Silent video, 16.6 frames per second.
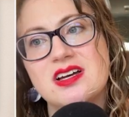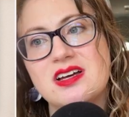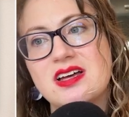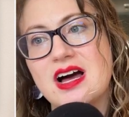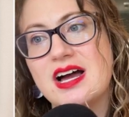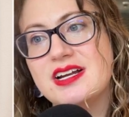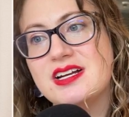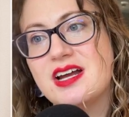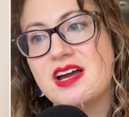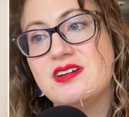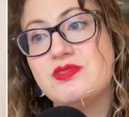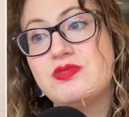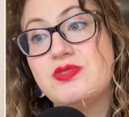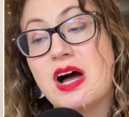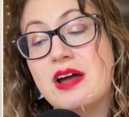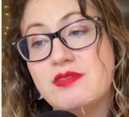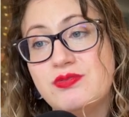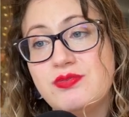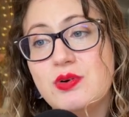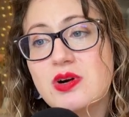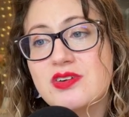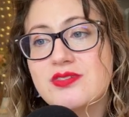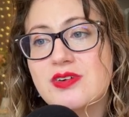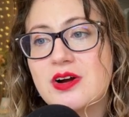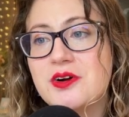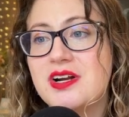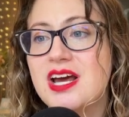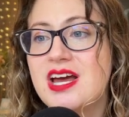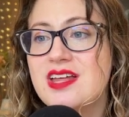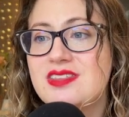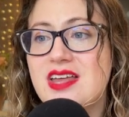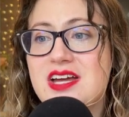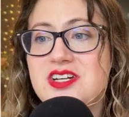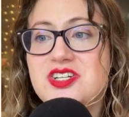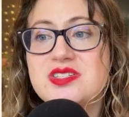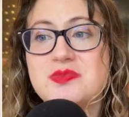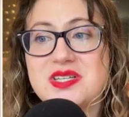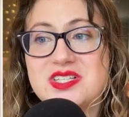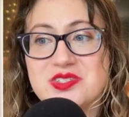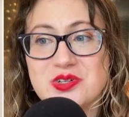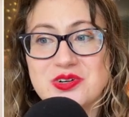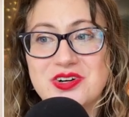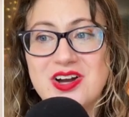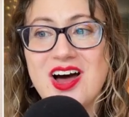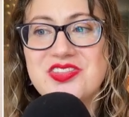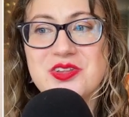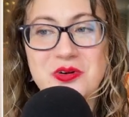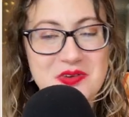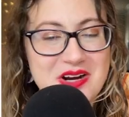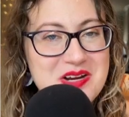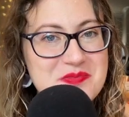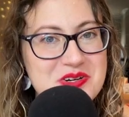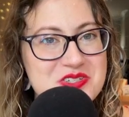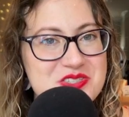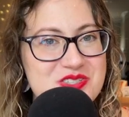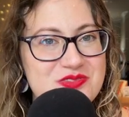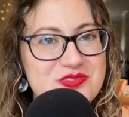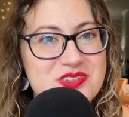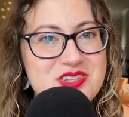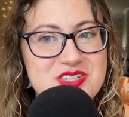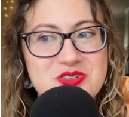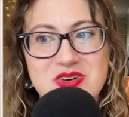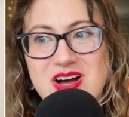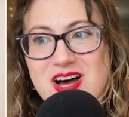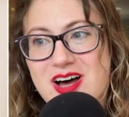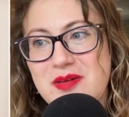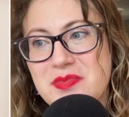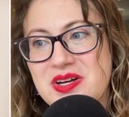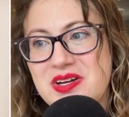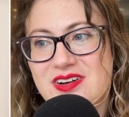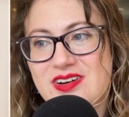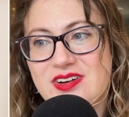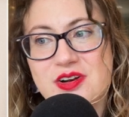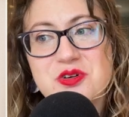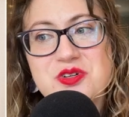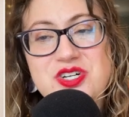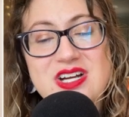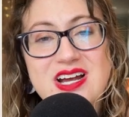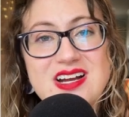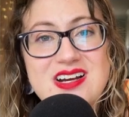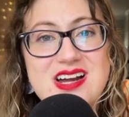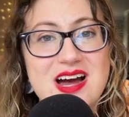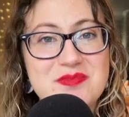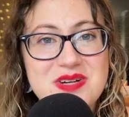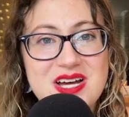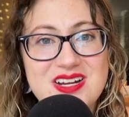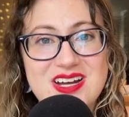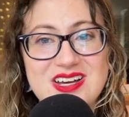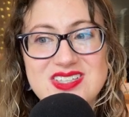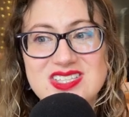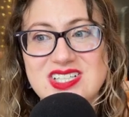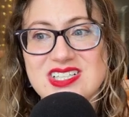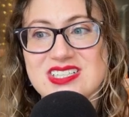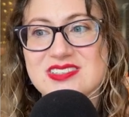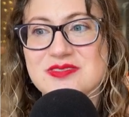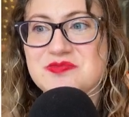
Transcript: Guy954 wrote, that just means you're not the right person for the job. No shade, I'm not either.